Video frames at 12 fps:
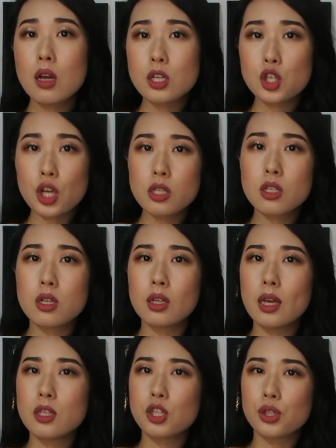Just to
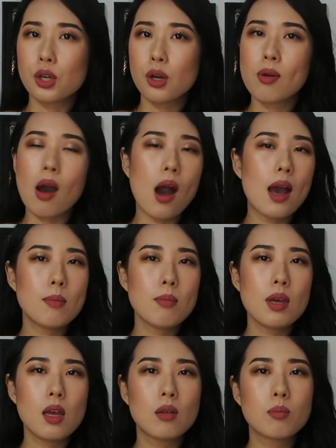let you know, I'm
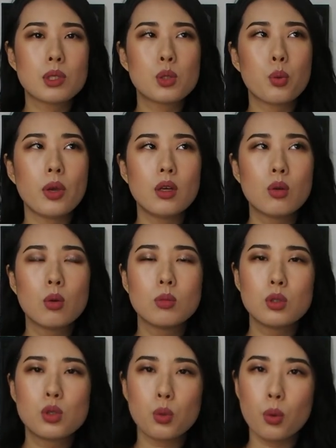in between
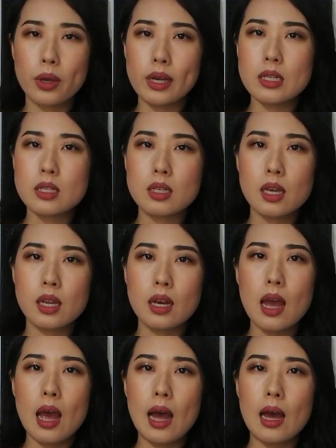normal to oily skin,
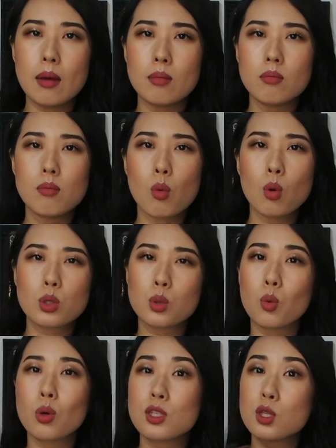more
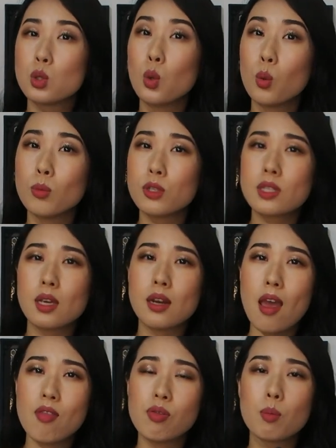towards normal skin
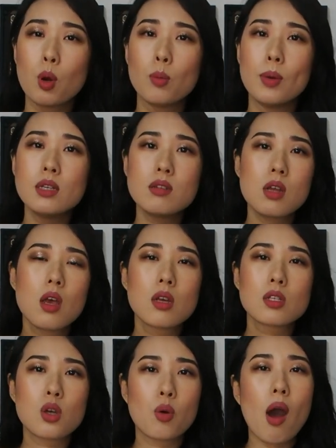at the moment,
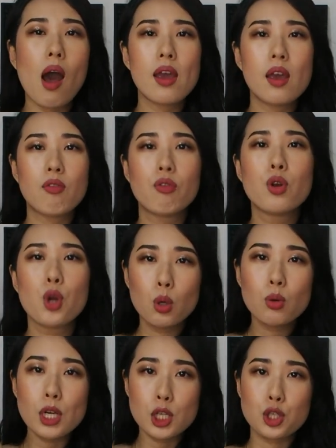so I have
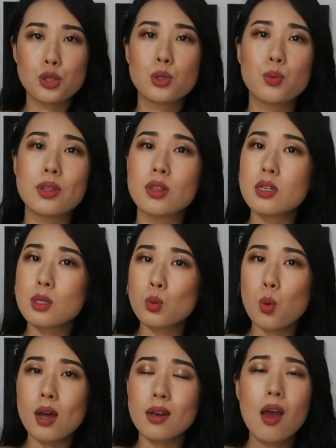no issues with this
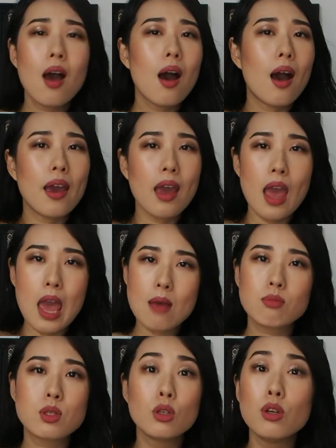one. I
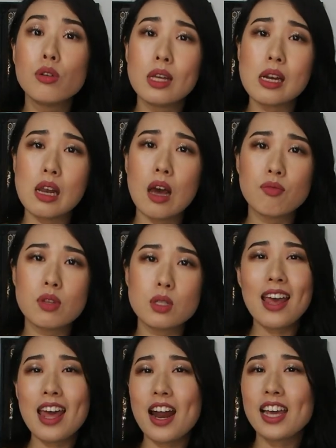absolutely love
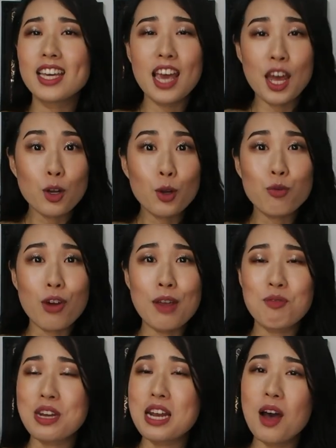this, and I cannot
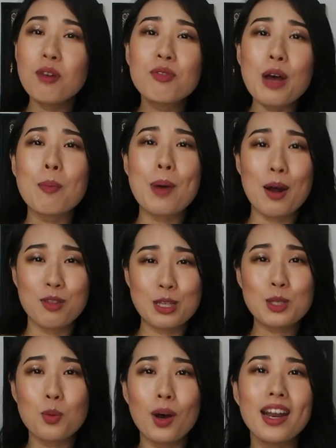rave enough about
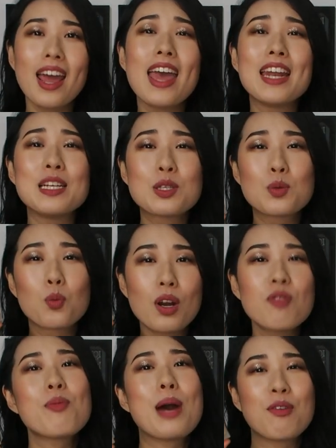this one, and it's one of my